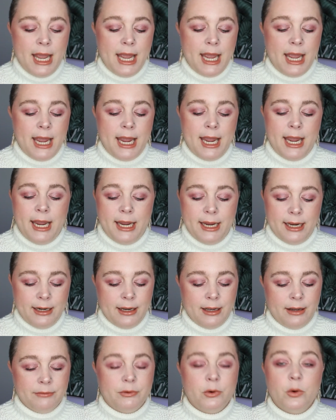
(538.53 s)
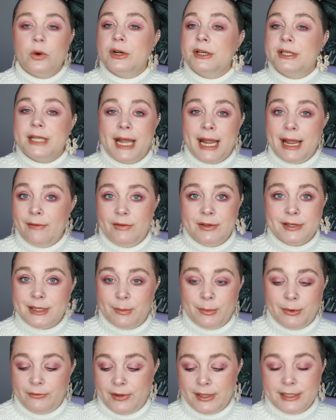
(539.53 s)
And of course I have this on
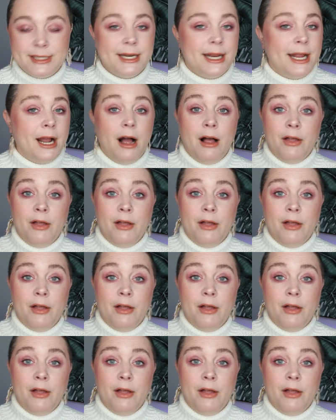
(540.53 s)
my face today.